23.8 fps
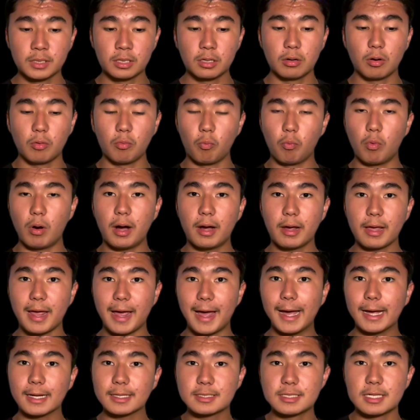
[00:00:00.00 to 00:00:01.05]

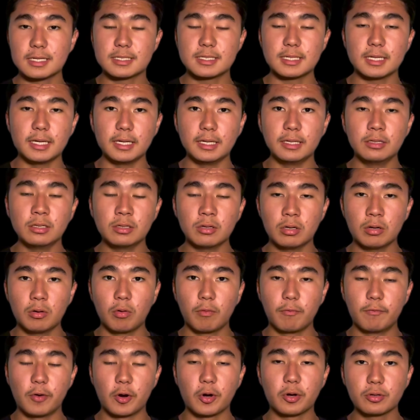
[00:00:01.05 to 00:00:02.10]
y-axis in
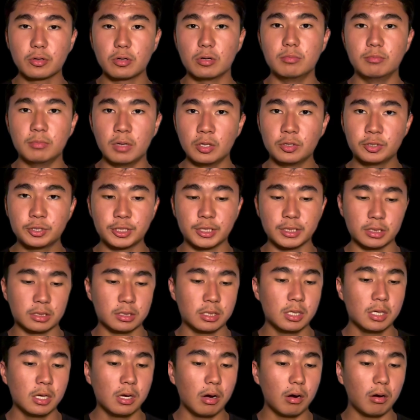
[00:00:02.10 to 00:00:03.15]
vertical motion,
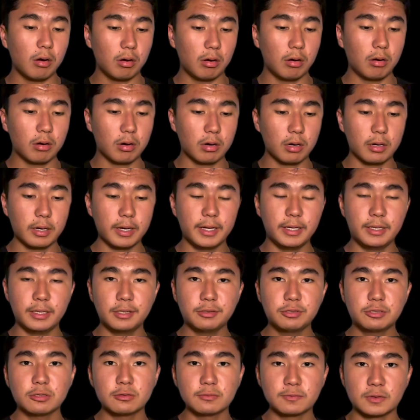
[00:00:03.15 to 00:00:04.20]
our
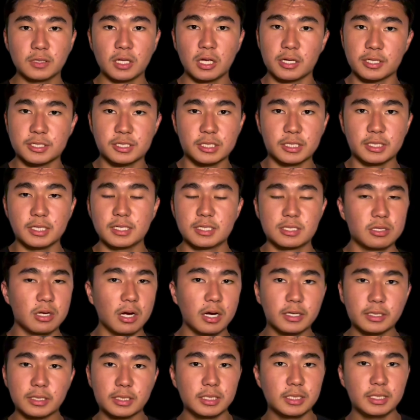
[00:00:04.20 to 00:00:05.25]
initial velocity is not
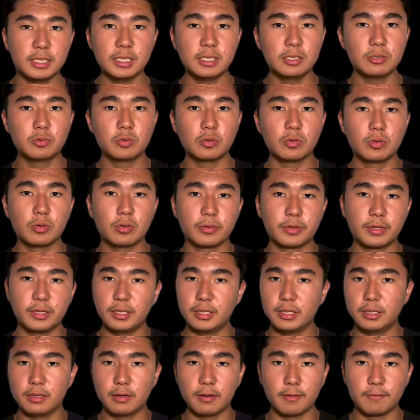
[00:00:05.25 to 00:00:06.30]
going to equal
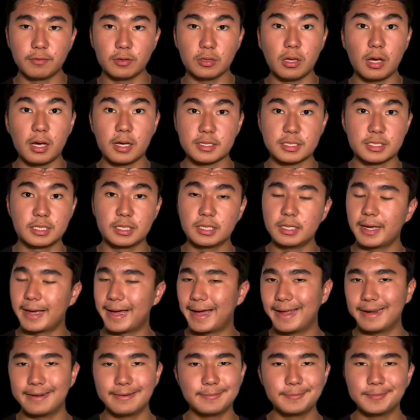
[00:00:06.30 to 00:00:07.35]
the velocity
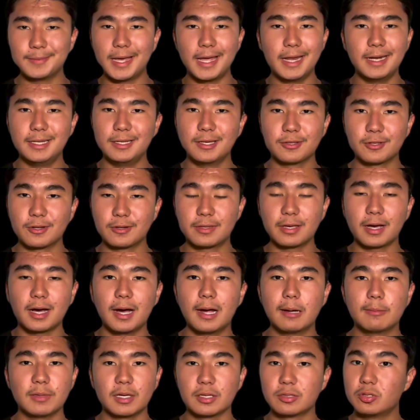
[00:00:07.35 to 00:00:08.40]
at any other time
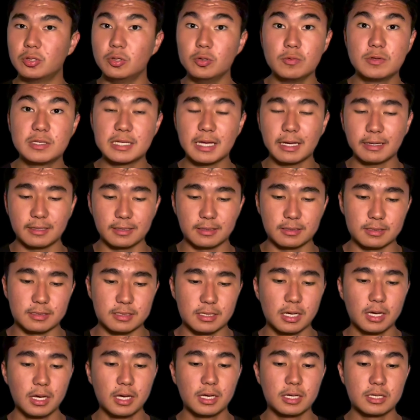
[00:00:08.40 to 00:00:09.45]
like 2 seconds.
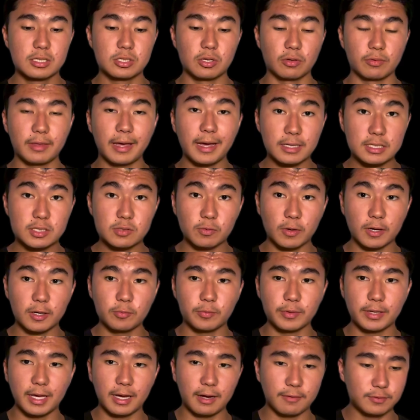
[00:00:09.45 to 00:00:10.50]
So that's why we
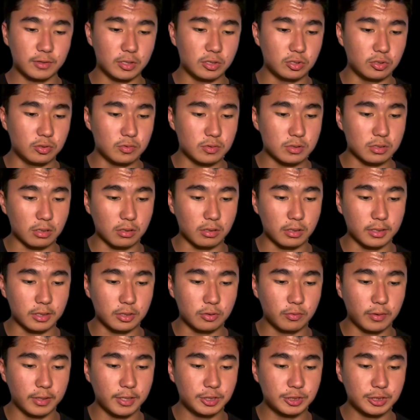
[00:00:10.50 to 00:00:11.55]
have to use our
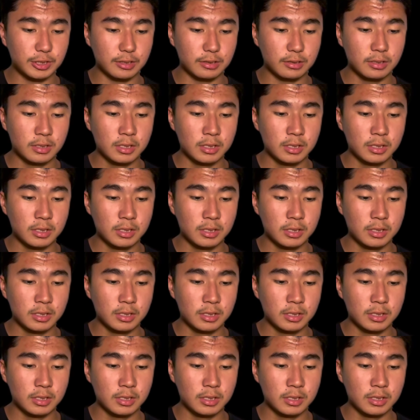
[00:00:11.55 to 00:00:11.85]
equation.